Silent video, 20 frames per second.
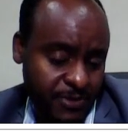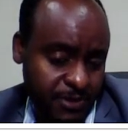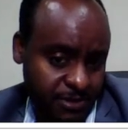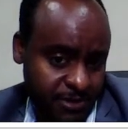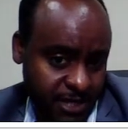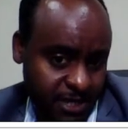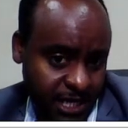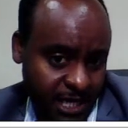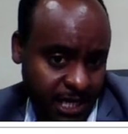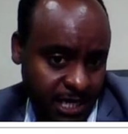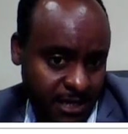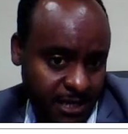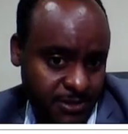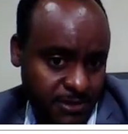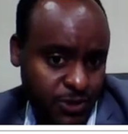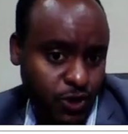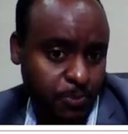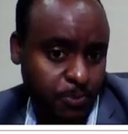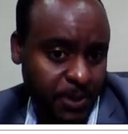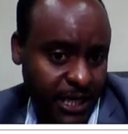the
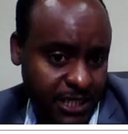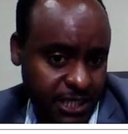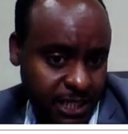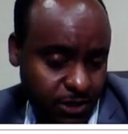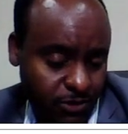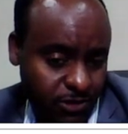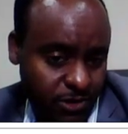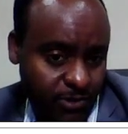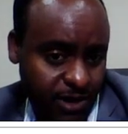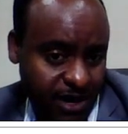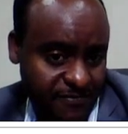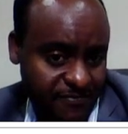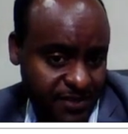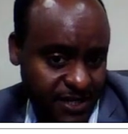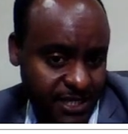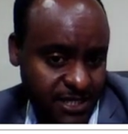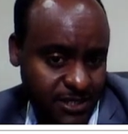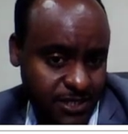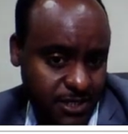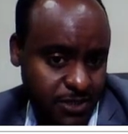job category, we have
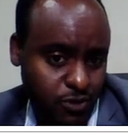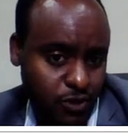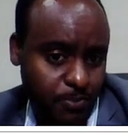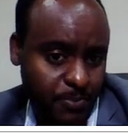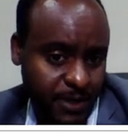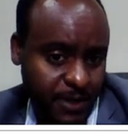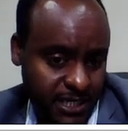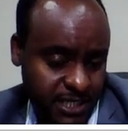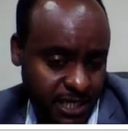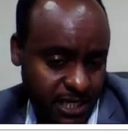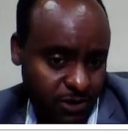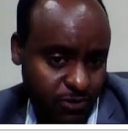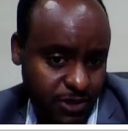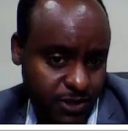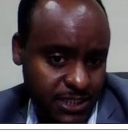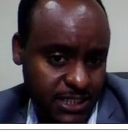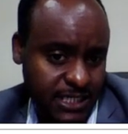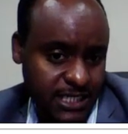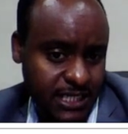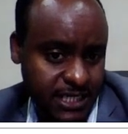three job
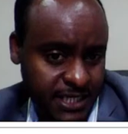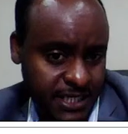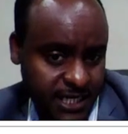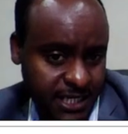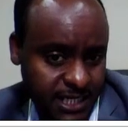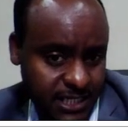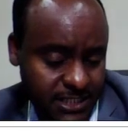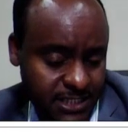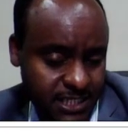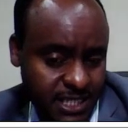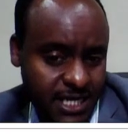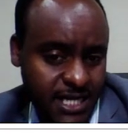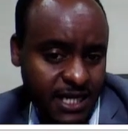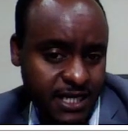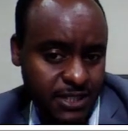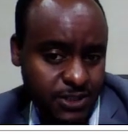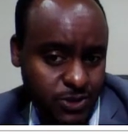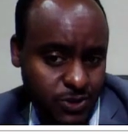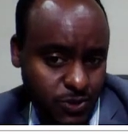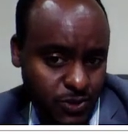categories: clericals,
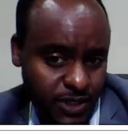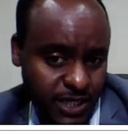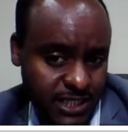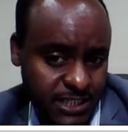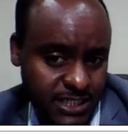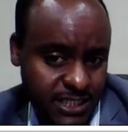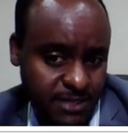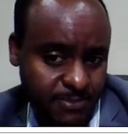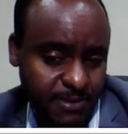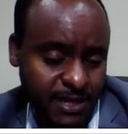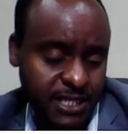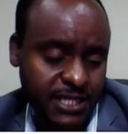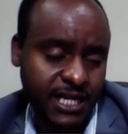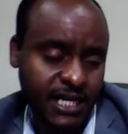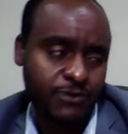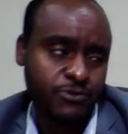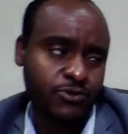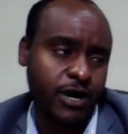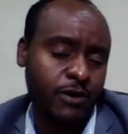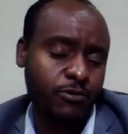custodials, and
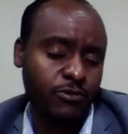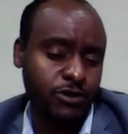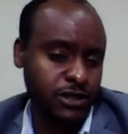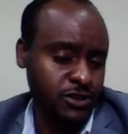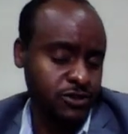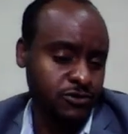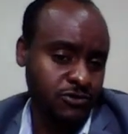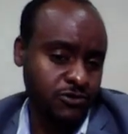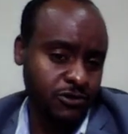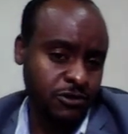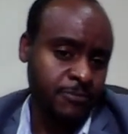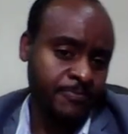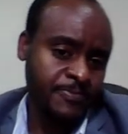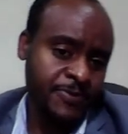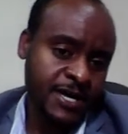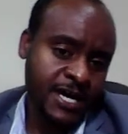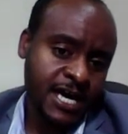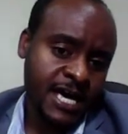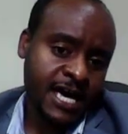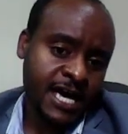managers. So I want to know
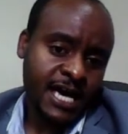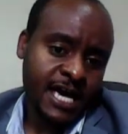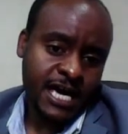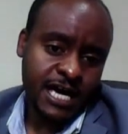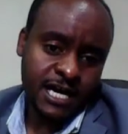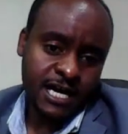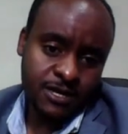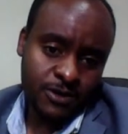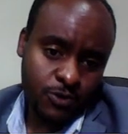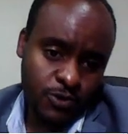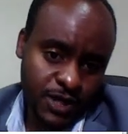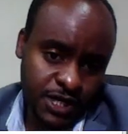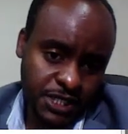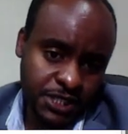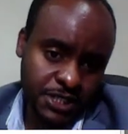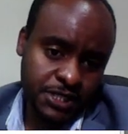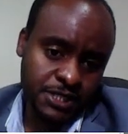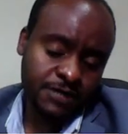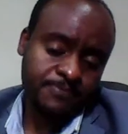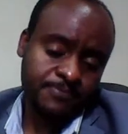in
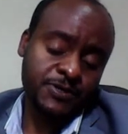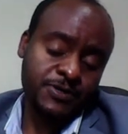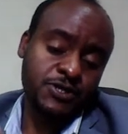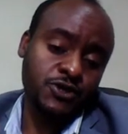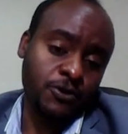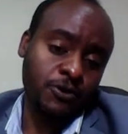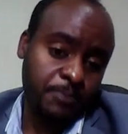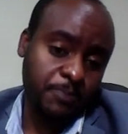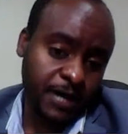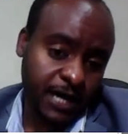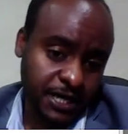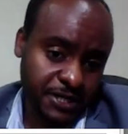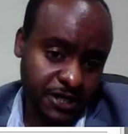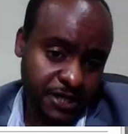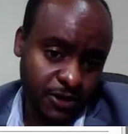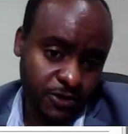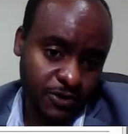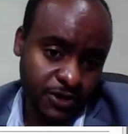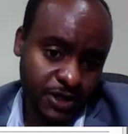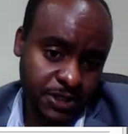which job
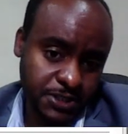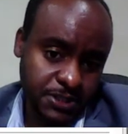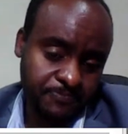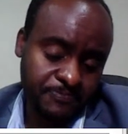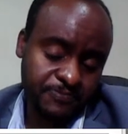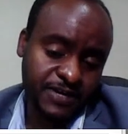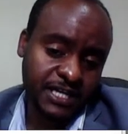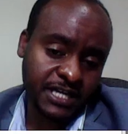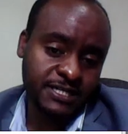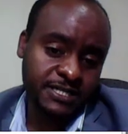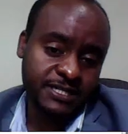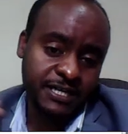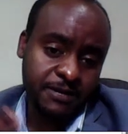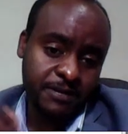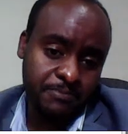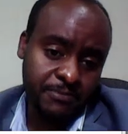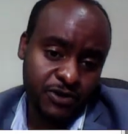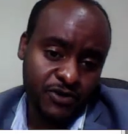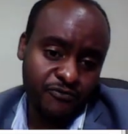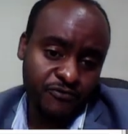categories, that's the
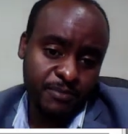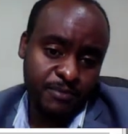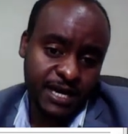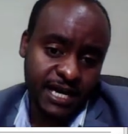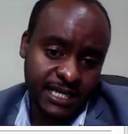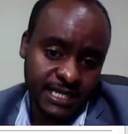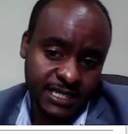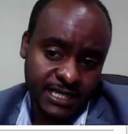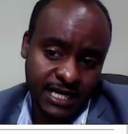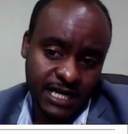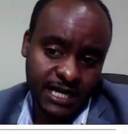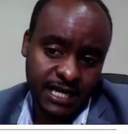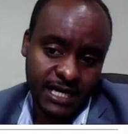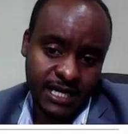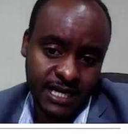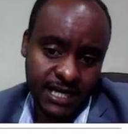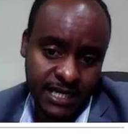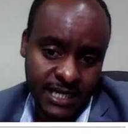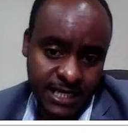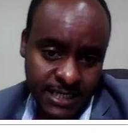number of male
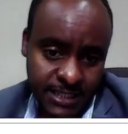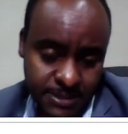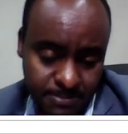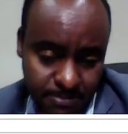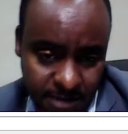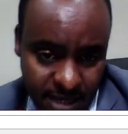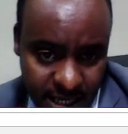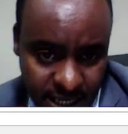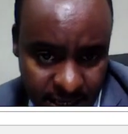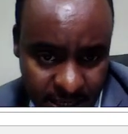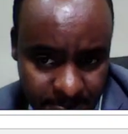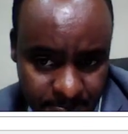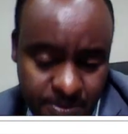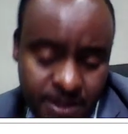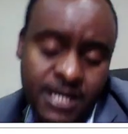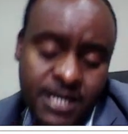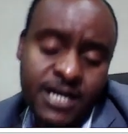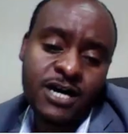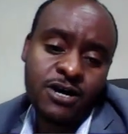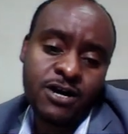is many
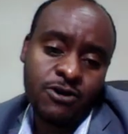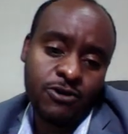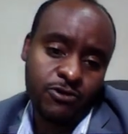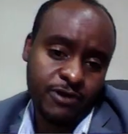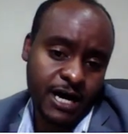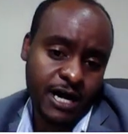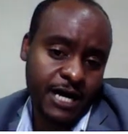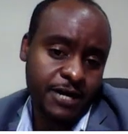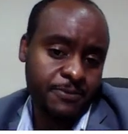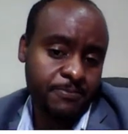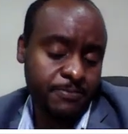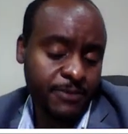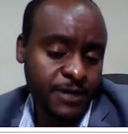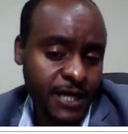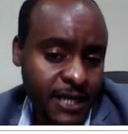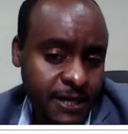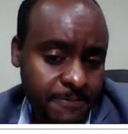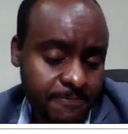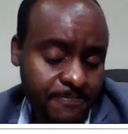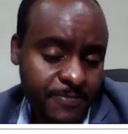or are
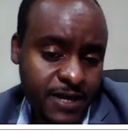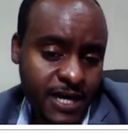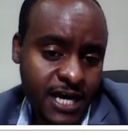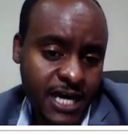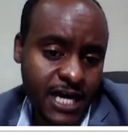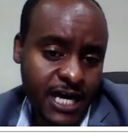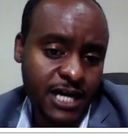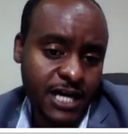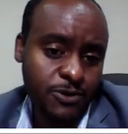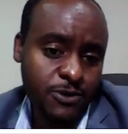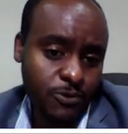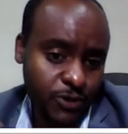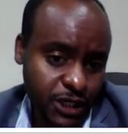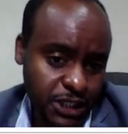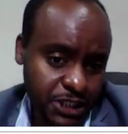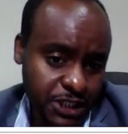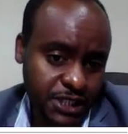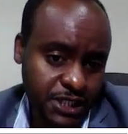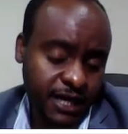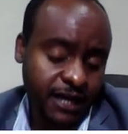many, in
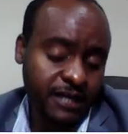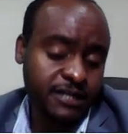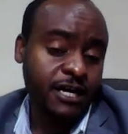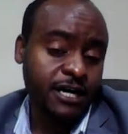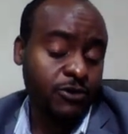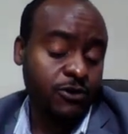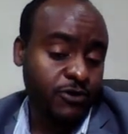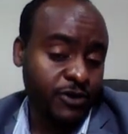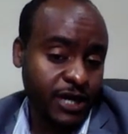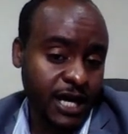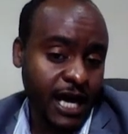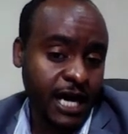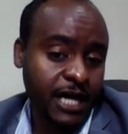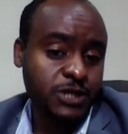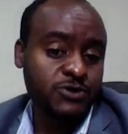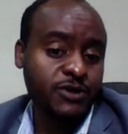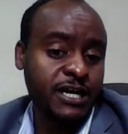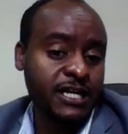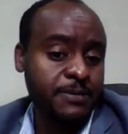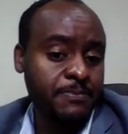which category
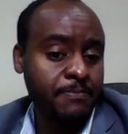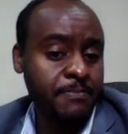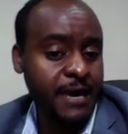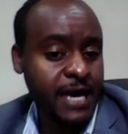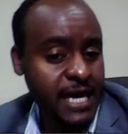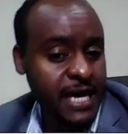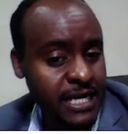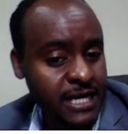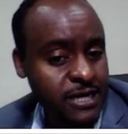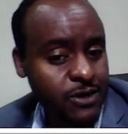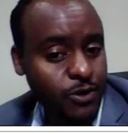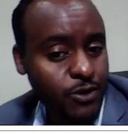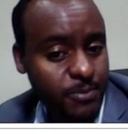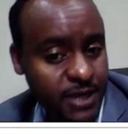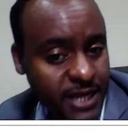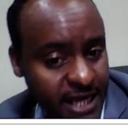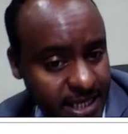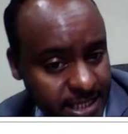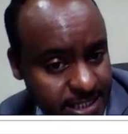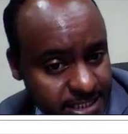actually male
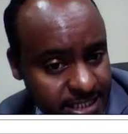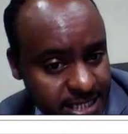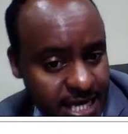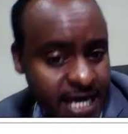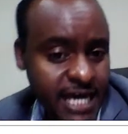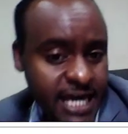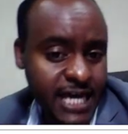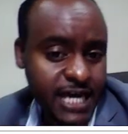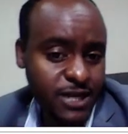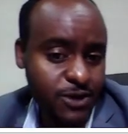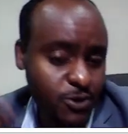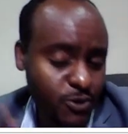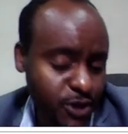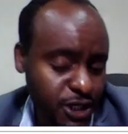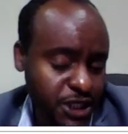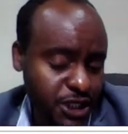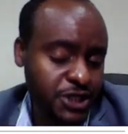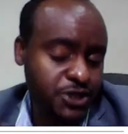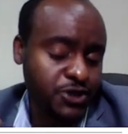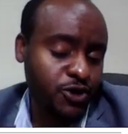dominates, in
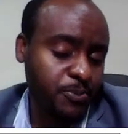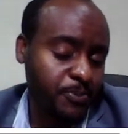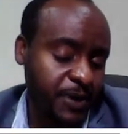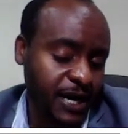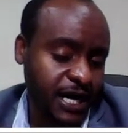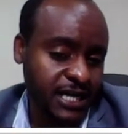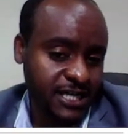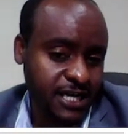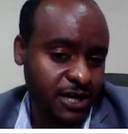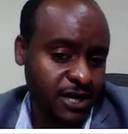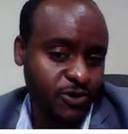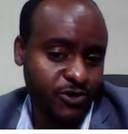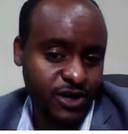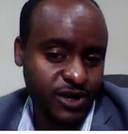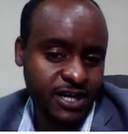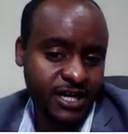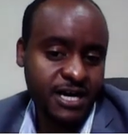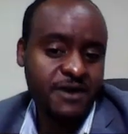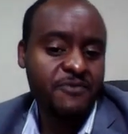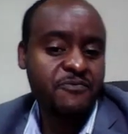which job category
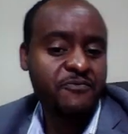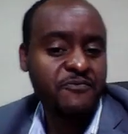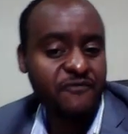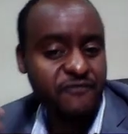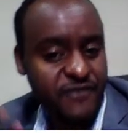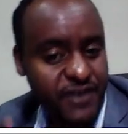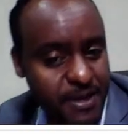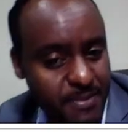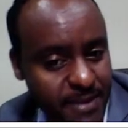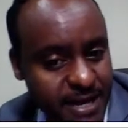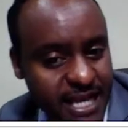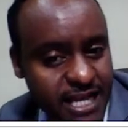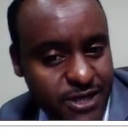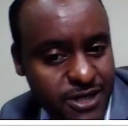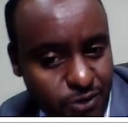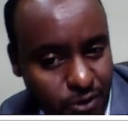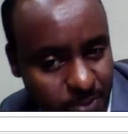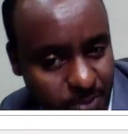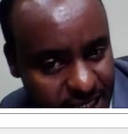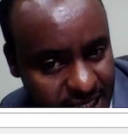female
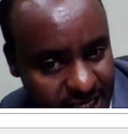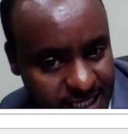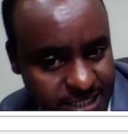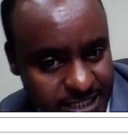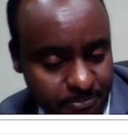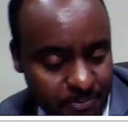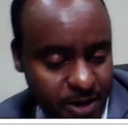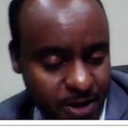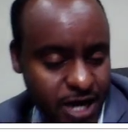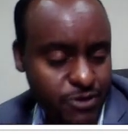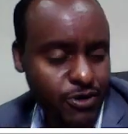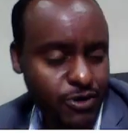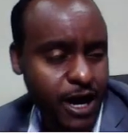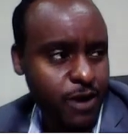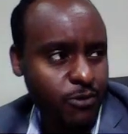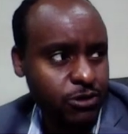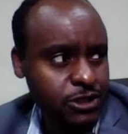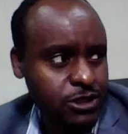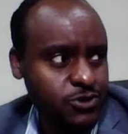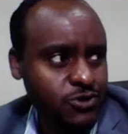dominates. So I
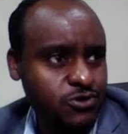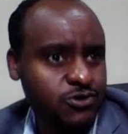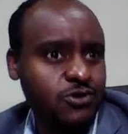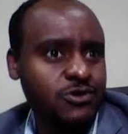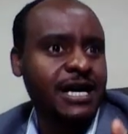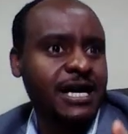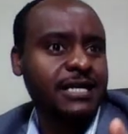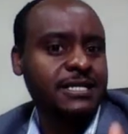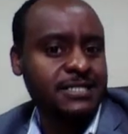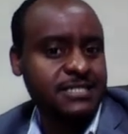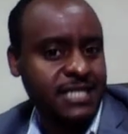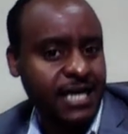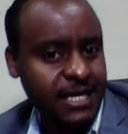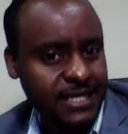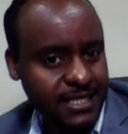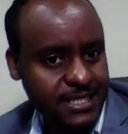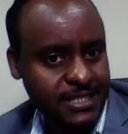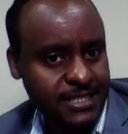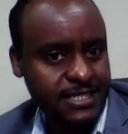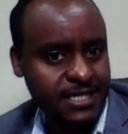want to know that
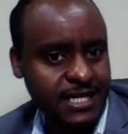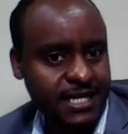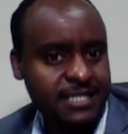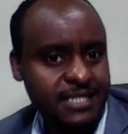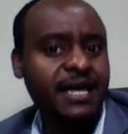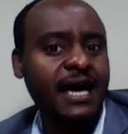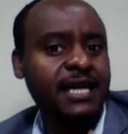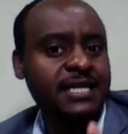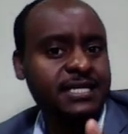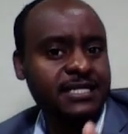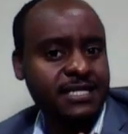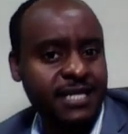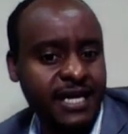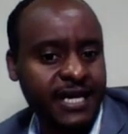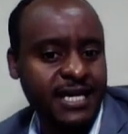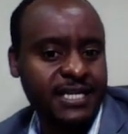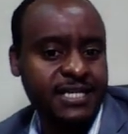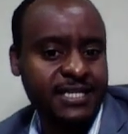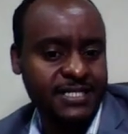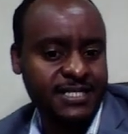status, that
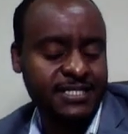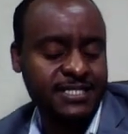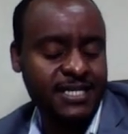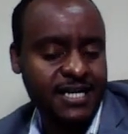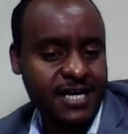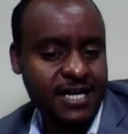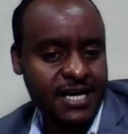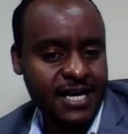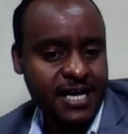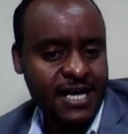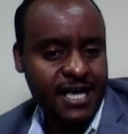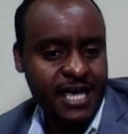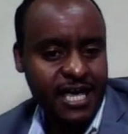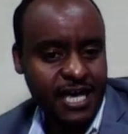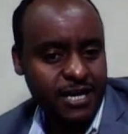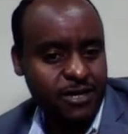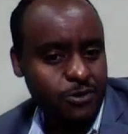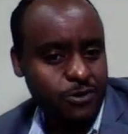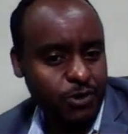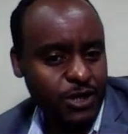trends,
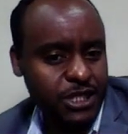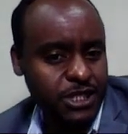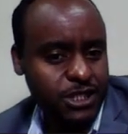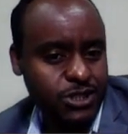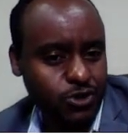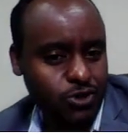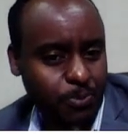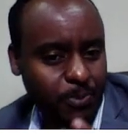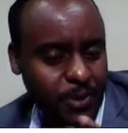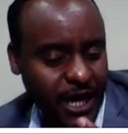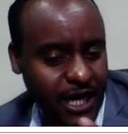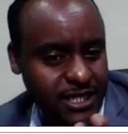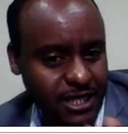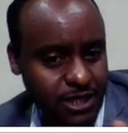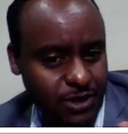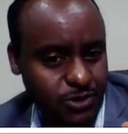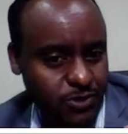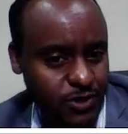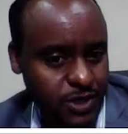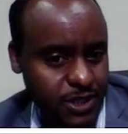in which job
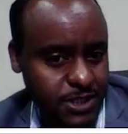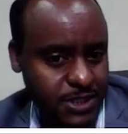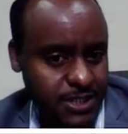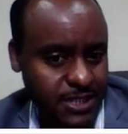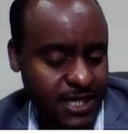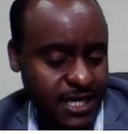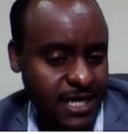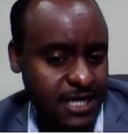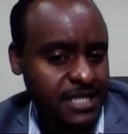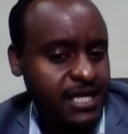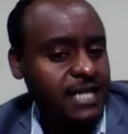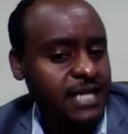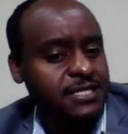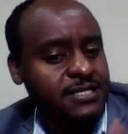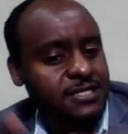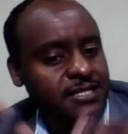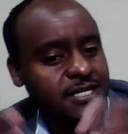categories that